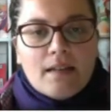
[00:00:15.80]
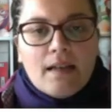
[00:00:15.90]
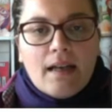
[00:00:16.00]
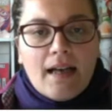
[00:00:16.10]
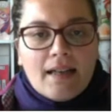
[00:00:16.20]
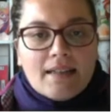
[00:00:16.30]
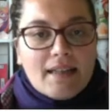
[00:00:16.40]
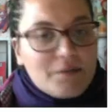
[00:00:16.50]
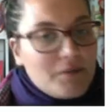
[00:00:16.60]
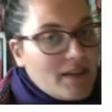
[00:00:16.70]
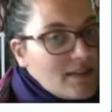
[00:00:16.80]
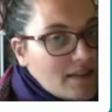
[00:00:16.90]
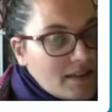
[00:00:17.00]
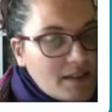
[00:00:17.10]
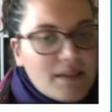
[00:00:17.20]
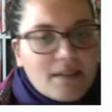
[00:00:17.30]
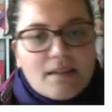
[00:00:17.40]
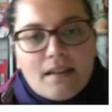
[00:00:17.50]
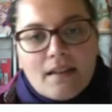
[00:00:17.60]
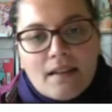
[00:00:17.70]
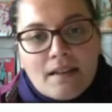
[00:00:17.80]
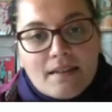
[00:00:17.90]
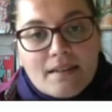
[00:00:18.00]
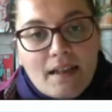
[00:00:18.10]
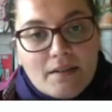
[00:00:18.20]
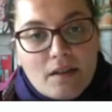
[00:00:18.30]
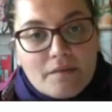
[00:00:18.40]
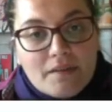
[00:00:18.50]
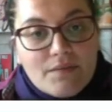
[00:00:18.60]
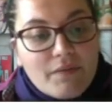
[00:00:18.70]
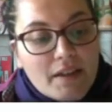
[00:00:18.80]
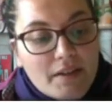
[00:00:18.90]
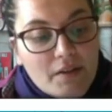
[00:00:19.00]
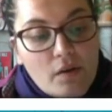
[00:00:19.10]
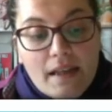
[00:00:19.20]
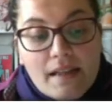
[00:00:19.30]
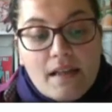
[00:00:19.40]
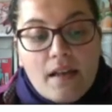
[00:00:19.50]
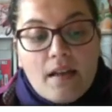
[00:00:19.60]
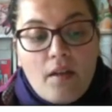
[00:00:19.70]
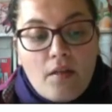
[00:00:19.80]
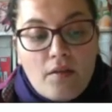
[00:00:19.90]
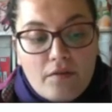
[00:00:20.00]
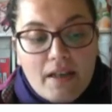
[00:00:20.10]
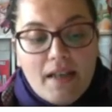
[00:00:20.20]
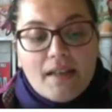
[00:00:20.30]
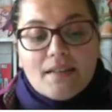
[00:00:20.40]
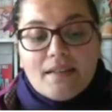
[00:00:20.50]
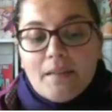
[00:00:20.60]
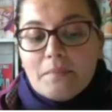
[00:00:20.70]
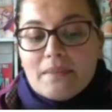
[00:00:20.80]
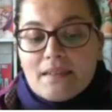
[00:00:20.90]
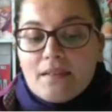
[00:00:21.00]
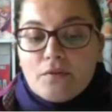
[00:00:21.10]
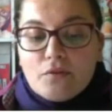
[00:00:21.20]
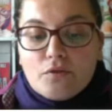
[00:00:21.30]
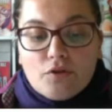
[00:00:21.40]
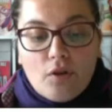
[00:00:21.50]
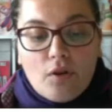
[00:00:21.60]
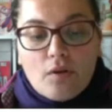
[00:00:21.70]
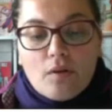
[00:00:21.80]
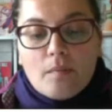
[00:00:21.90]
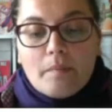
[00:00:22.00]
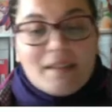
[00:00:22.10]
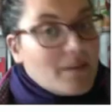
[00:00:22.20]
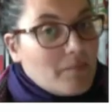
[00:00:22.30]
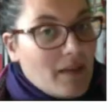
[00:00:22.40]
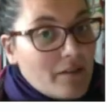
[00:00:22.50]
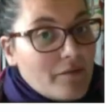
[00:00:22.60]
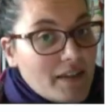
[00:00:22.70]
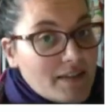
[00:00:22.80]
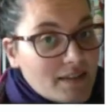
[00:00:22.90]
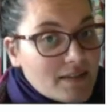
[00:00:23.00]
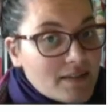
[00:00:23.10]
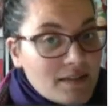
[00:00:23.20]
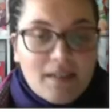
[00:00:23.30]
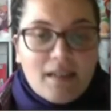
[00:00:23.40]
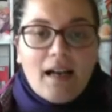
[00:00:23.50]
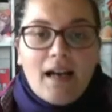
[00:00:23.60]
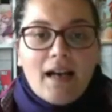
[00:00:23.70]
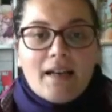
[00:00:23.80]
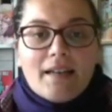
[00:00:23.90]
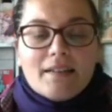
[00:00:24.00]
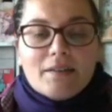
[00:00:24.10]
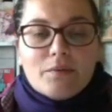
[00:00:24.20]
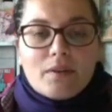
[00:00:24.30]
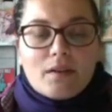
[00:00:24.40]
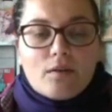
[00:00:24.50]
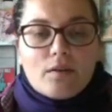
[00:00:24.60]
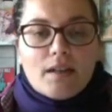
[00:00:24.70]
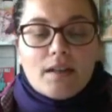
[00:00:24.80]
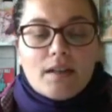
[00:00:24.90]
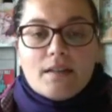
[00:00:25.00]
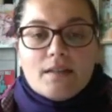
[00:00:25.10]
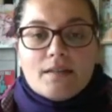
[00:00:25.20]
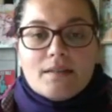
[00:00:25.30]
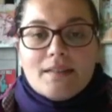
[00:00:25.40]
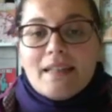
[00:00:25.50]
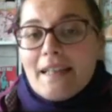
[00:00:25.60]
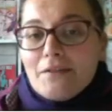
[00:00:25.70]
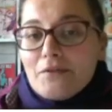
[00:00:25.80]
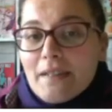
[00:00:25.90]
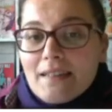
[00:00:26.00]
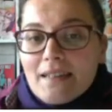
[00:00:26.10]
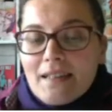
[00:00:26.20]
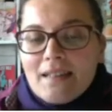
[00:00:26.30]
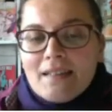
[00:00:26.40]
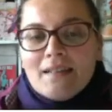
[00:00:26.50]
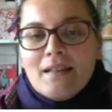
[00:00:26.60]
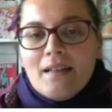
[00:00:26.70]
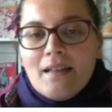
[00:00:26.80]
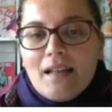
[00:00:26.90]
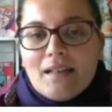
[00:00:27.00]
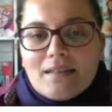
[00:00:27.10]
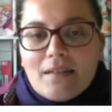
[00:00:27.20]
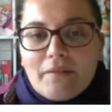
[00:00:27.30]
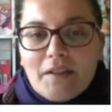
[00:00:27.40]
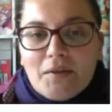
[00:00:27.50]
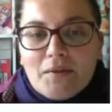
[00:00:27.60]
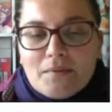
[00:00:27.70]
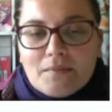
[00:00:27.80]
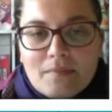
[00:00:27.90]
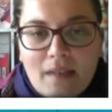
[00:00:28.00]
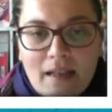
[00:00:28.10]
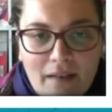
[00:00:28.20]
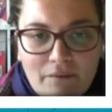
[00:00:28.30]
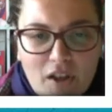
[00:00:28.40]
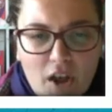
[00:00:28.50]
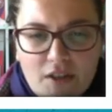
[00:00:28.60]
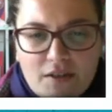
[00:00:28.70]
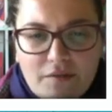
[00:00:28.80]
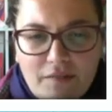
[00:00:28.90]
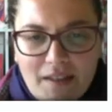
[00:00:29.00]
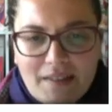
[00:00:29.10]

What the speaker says: And as you can see, the title of this video is 3 tips to draw better manga faces. And we are gonna dig into it, learn something new, and have lots of fun.